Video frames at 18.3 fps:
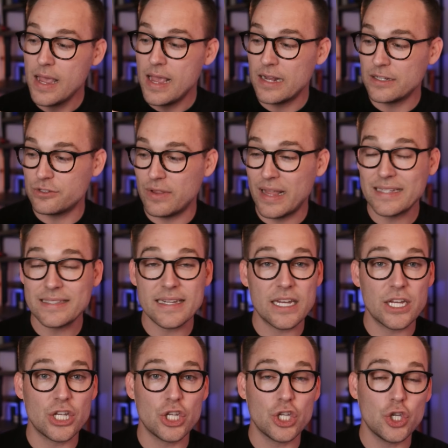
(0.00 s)
And so that's
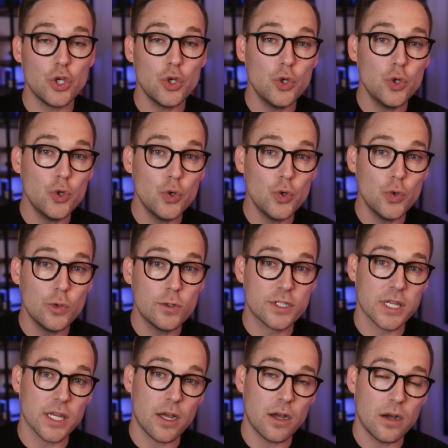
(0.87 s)
a
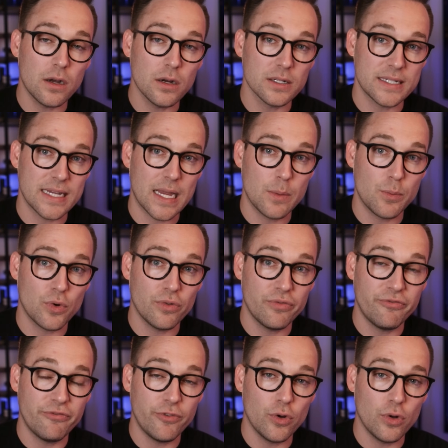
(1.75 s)
huge long table
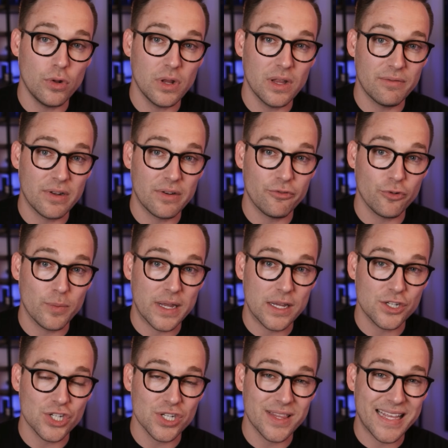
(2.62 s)
full of information.
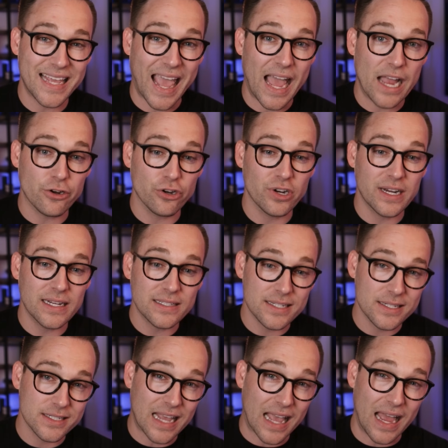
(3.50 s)
The
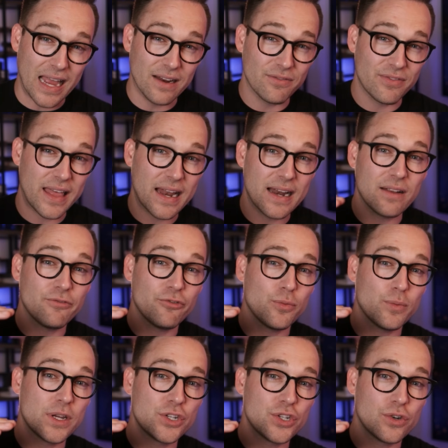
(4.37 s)
aggregates is kind of that
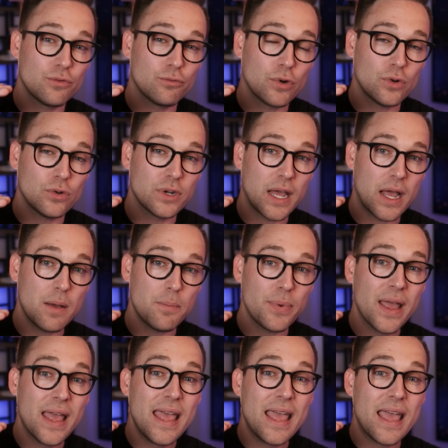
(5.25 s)
information rolled
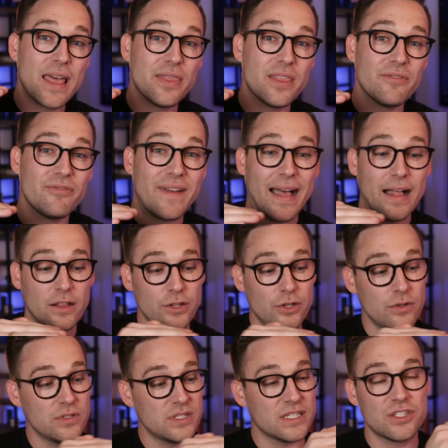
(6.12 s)
up, and the
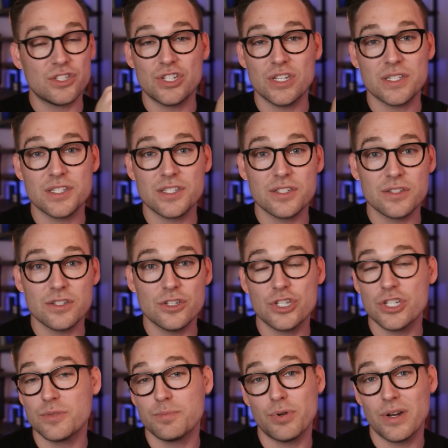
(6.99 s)
values is just, you
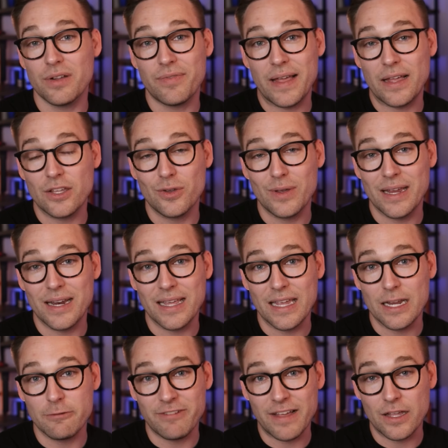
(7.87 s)
just put a value in and
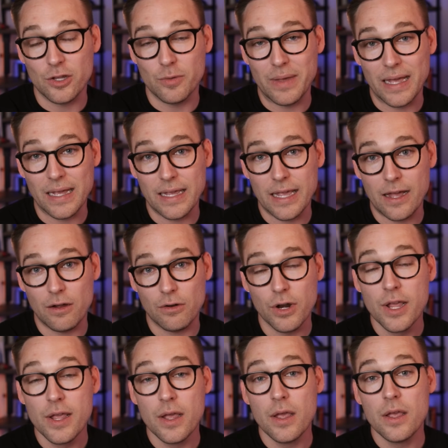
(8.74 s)
get a value back out.
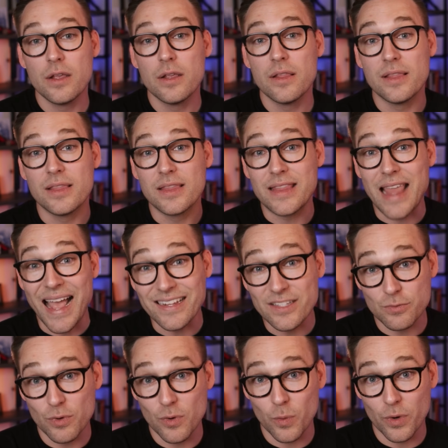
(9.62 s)

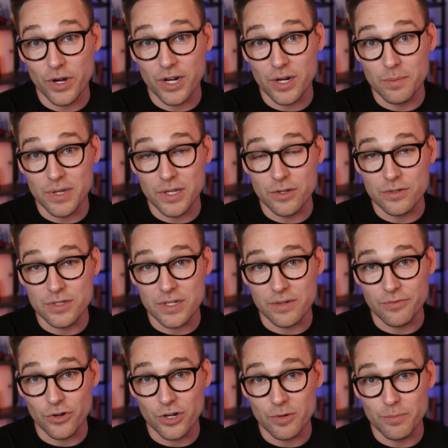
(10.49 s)
That's what we're going to be
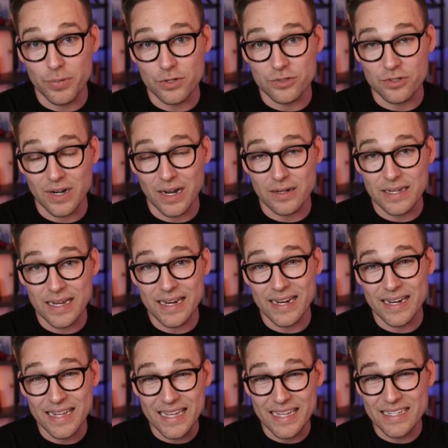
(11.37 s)
using for Composer
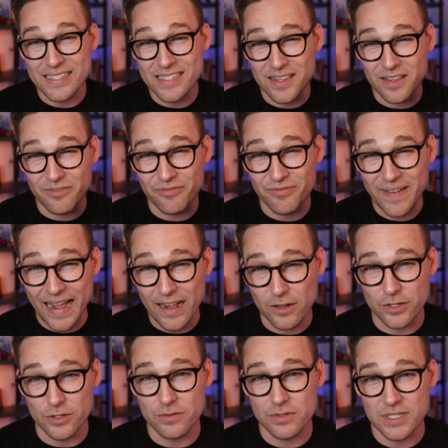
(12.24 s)
Outdated, is the
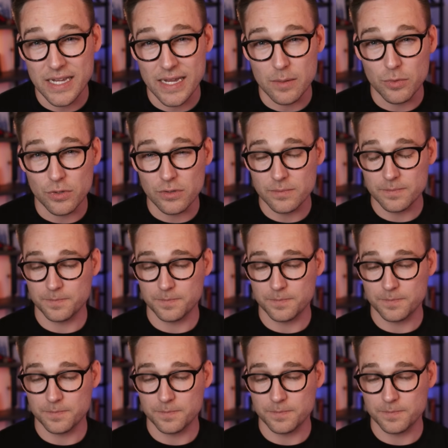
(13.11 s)
values table.